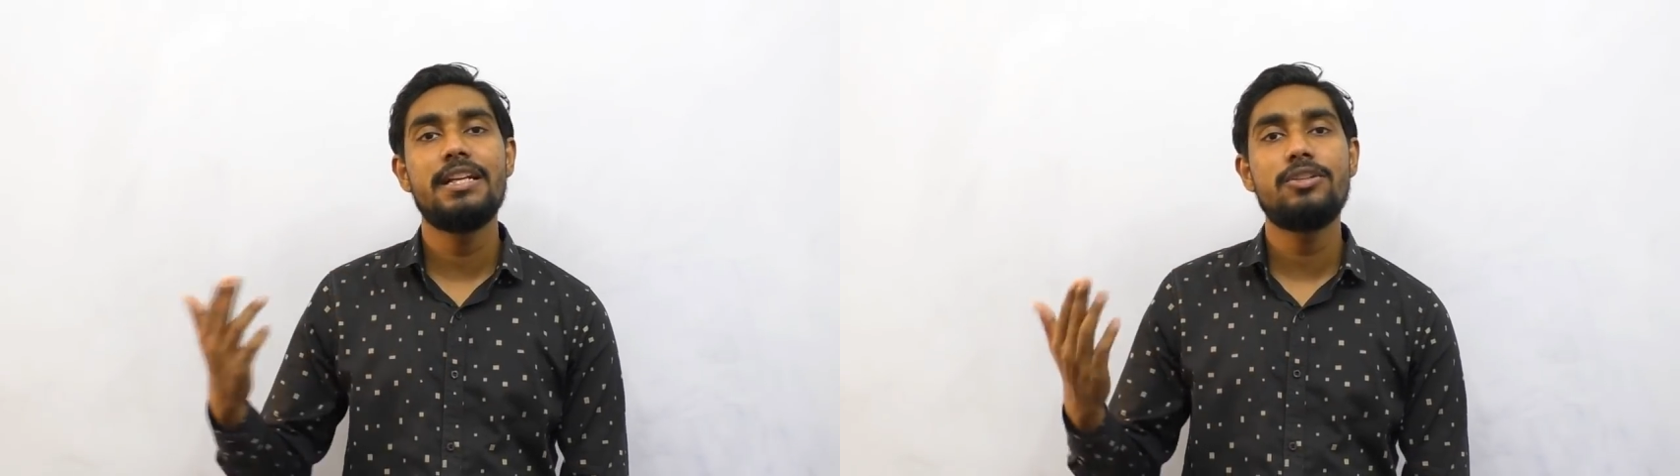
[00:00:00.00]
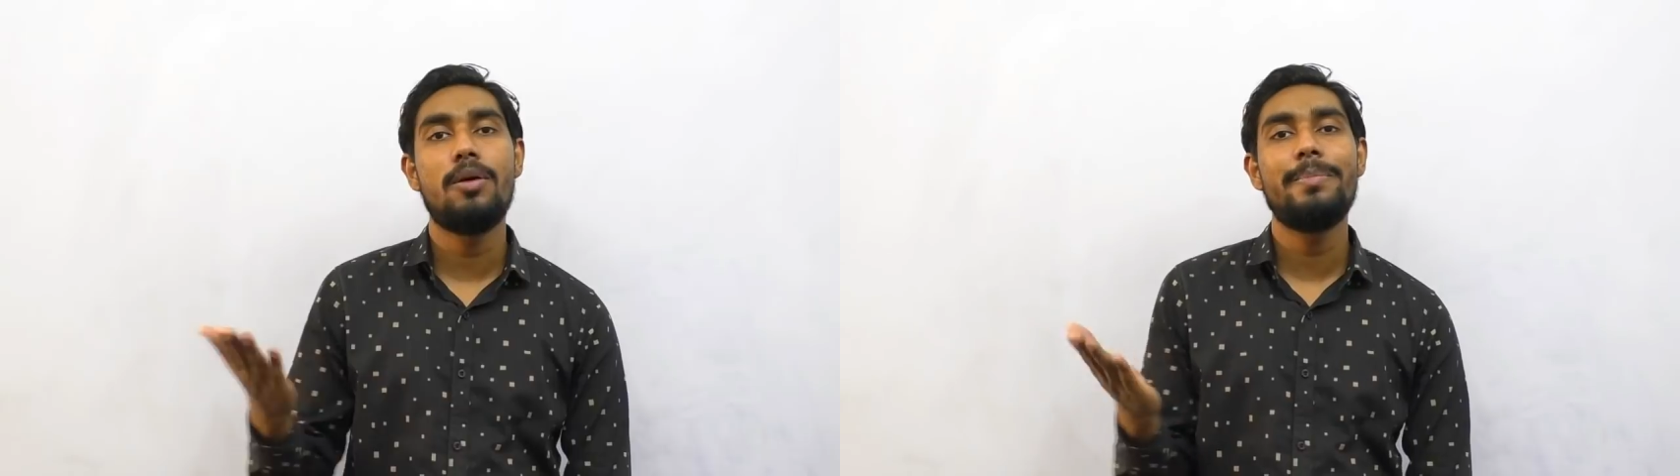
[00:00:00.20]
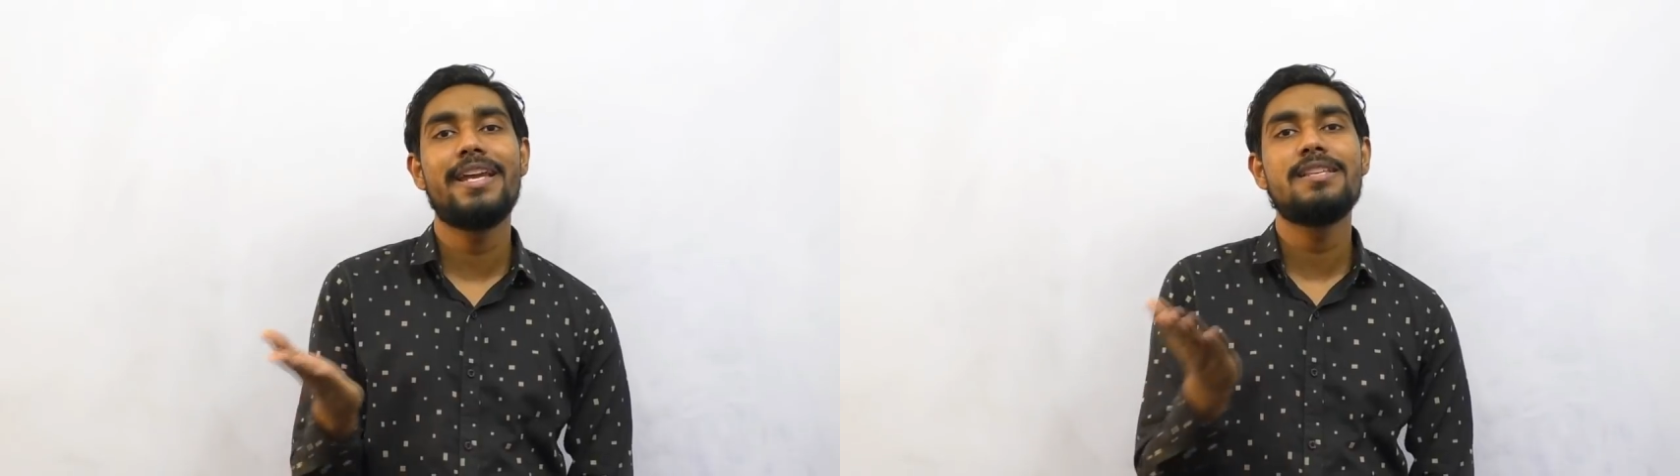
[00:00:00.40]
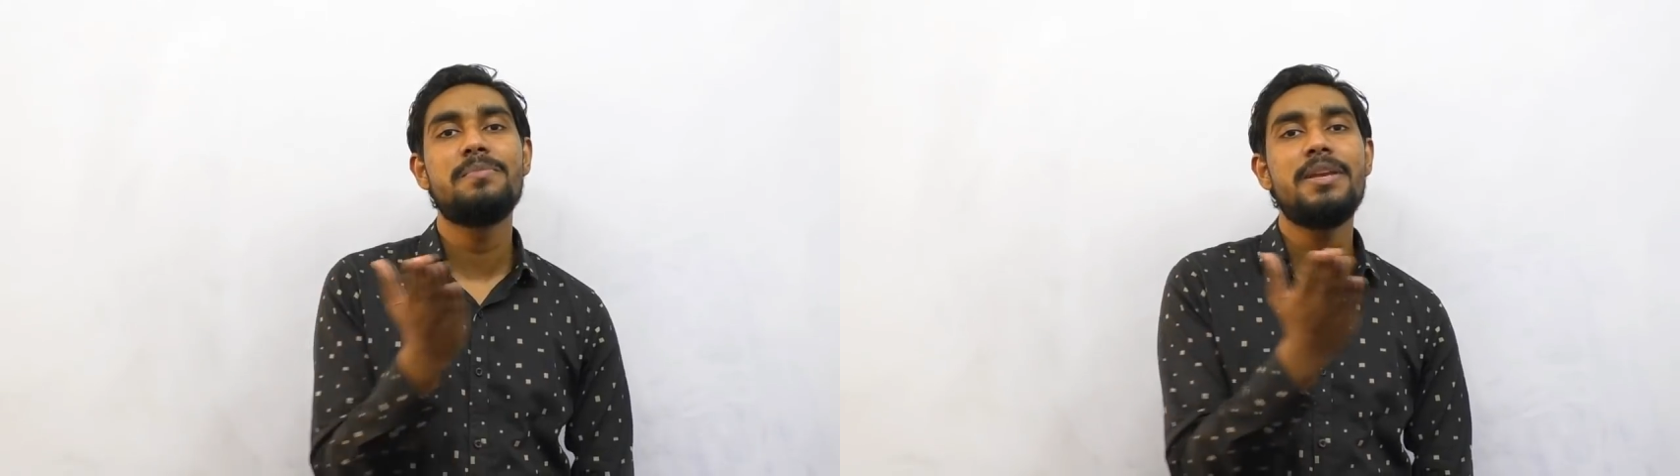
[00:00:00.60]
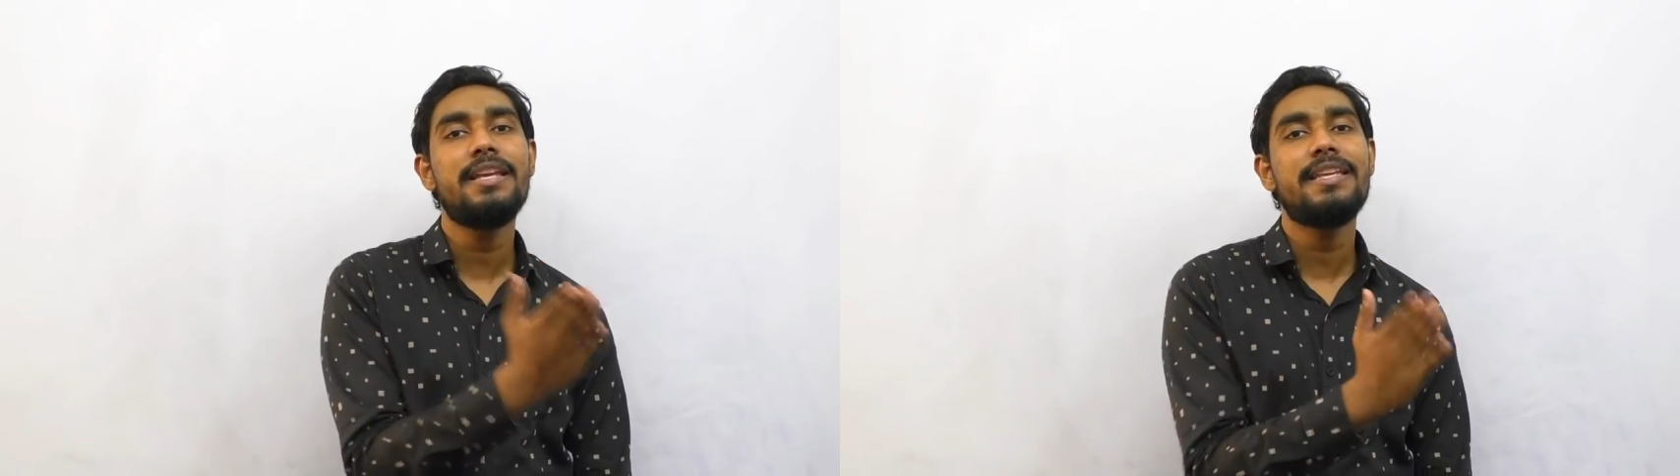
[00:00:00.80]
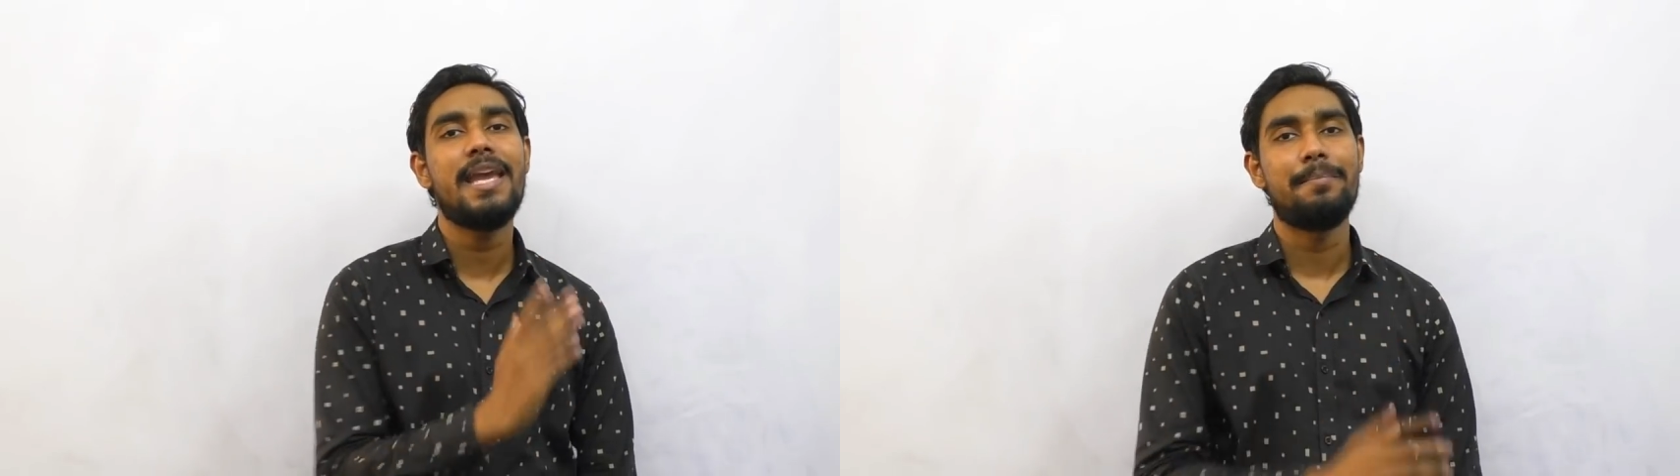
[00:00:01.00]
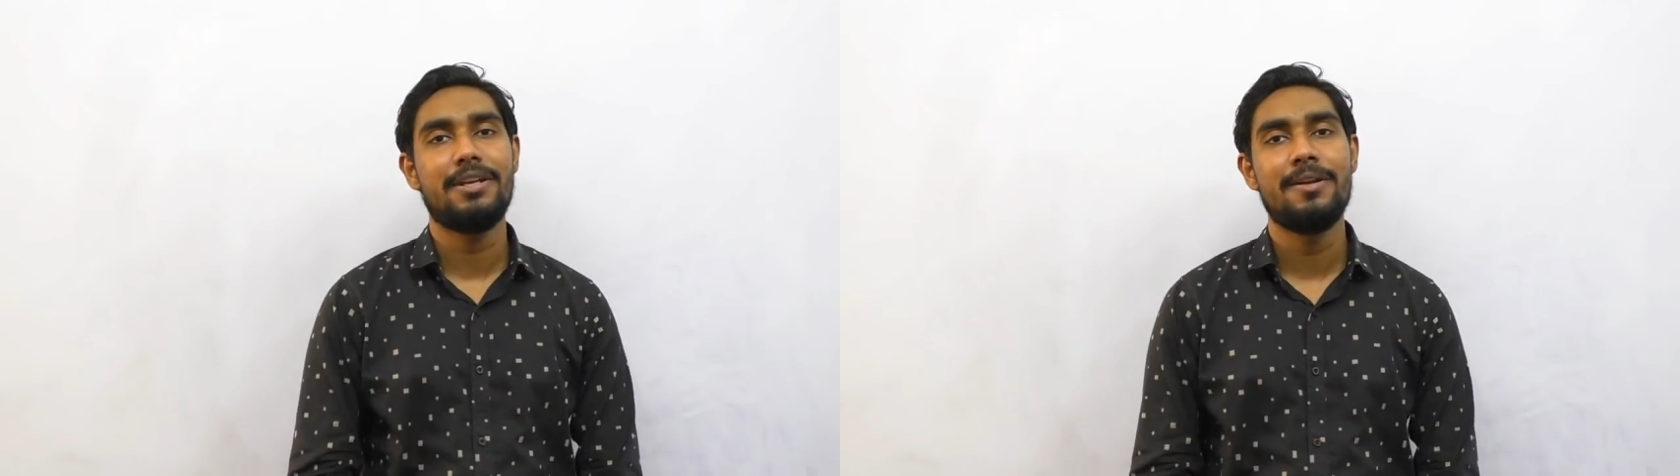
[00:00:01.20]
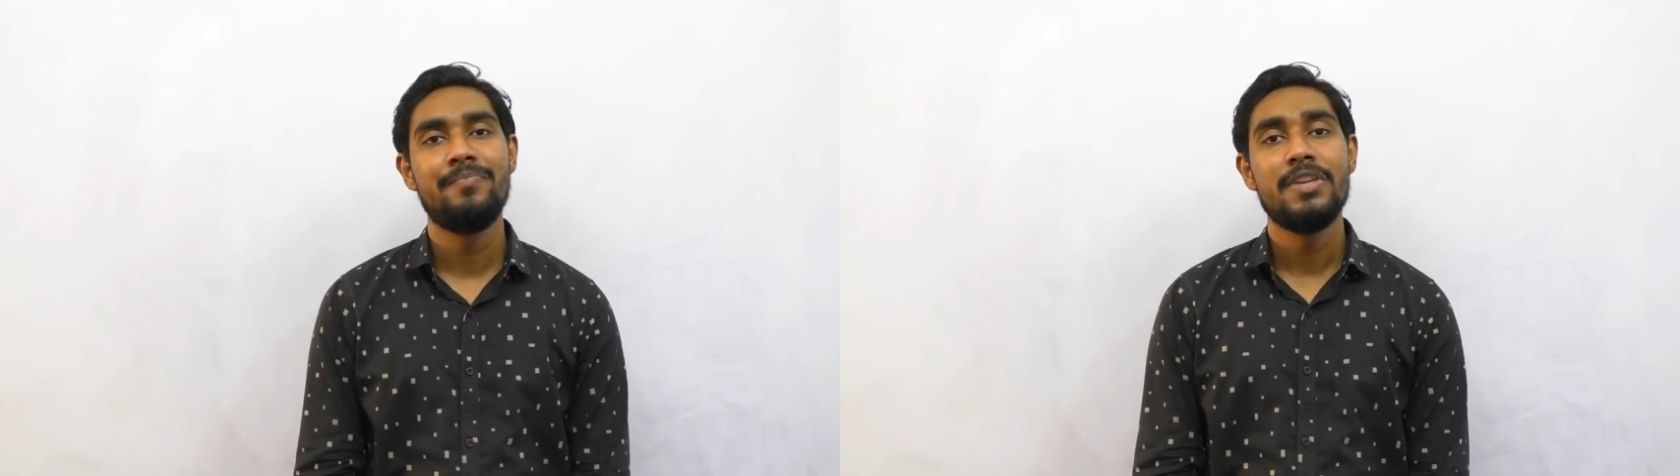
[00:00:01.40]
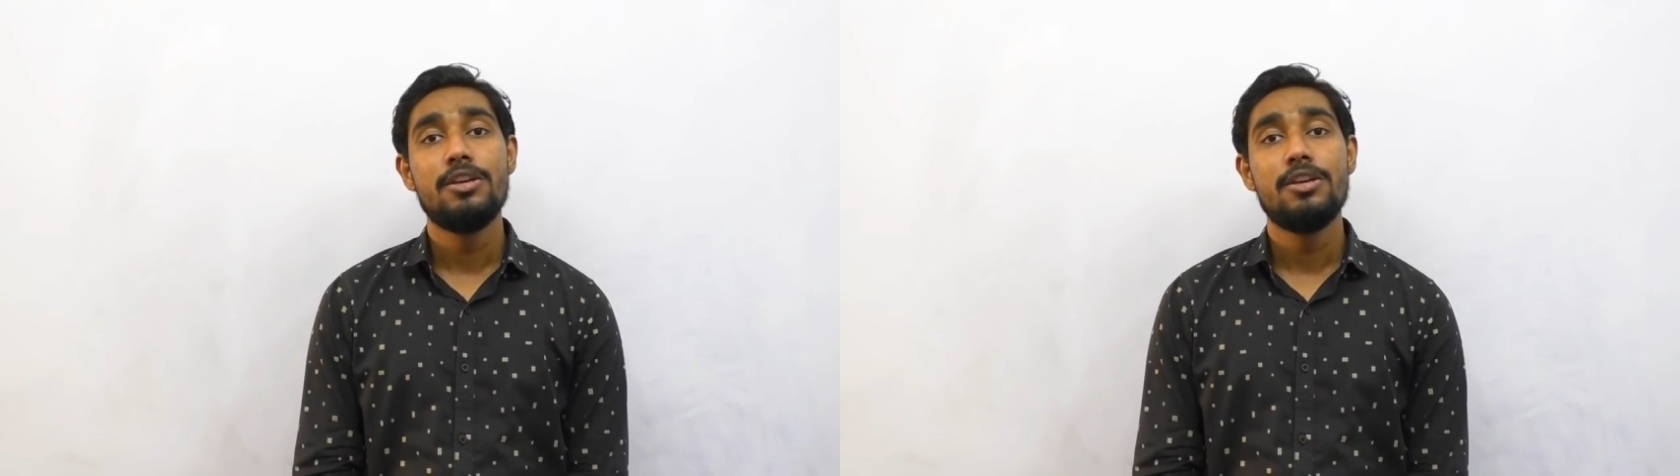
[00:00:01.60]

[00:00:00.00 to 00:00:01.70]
the topic is being kept.